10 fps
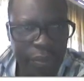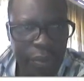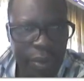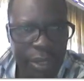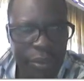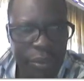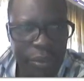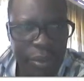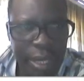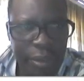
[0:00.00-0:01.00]
For us to
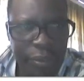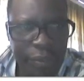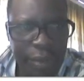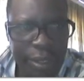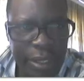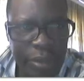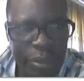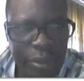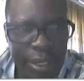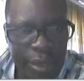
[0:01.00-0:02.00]
do that, we first need to
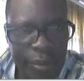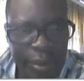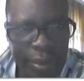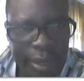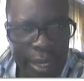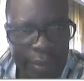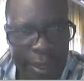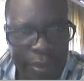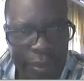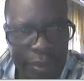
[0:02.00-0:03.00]
integrate with
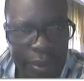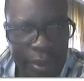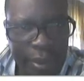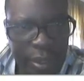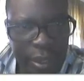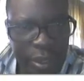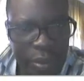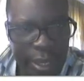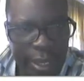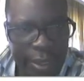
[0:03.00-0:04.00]
respect to
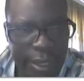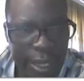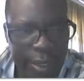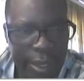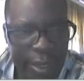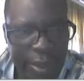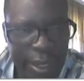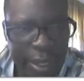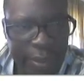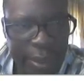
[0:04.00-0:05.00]
x and then with
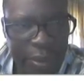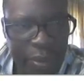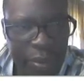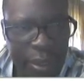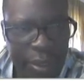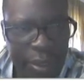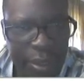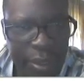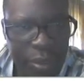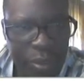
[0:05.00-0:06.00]
respect to what?
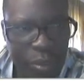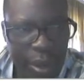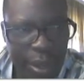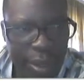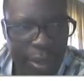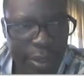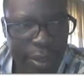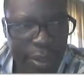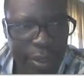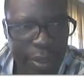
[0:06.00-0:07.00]
To y.
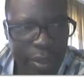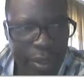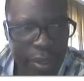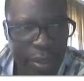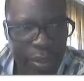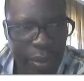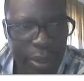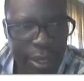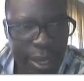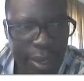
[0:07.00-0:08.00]
So
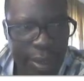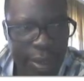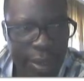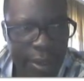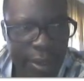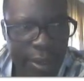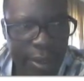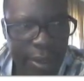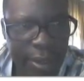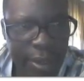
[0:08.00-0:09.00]
here,
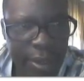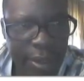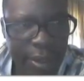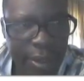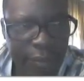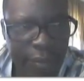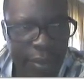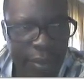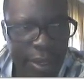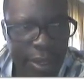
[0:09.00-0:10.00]
if
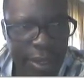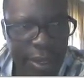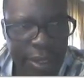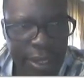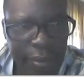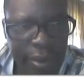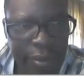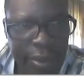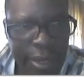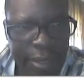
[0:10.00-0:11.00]
we
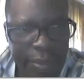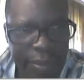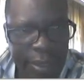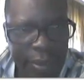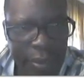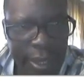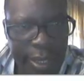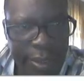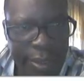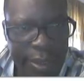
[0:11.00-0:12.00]
integrate with respect to
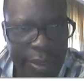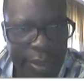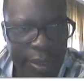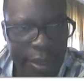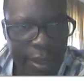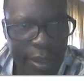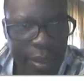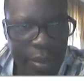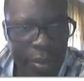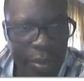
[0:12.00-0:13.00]
x,
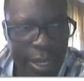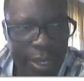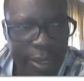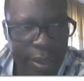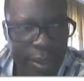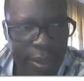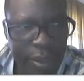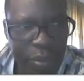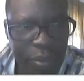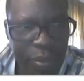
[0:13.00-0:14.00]
we get
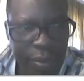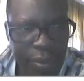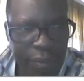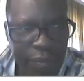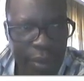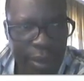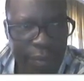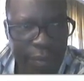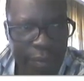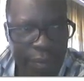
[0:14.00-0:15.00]
2 out of 5